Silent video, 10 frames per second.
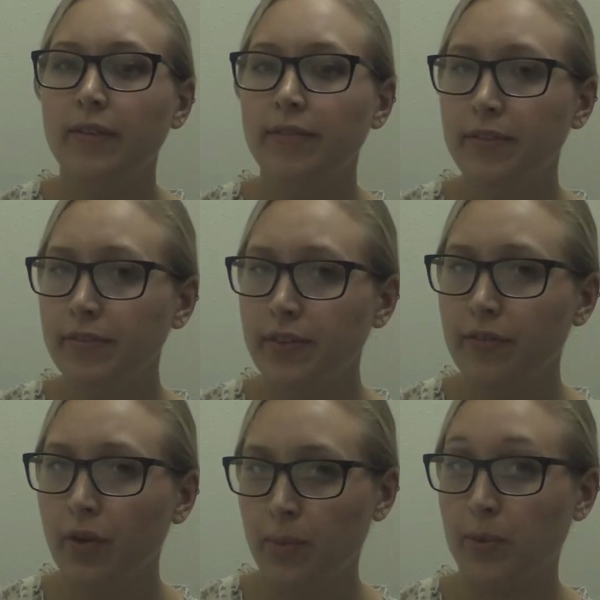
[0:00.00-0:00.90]

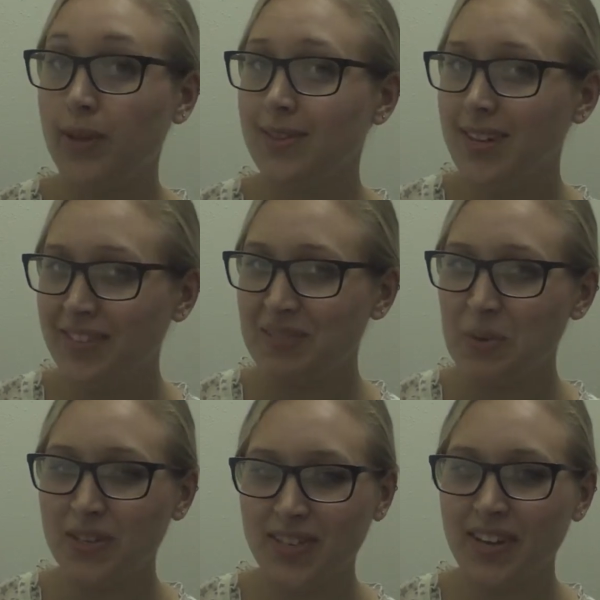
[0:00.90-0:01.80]

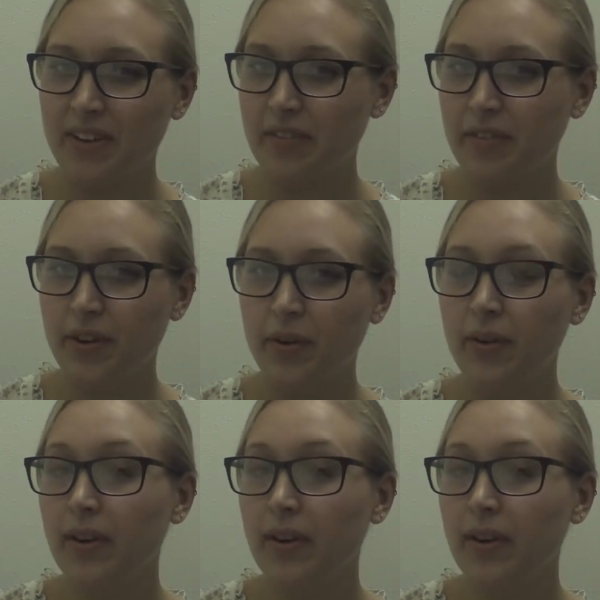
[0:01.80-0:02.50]
54.7% of the vote,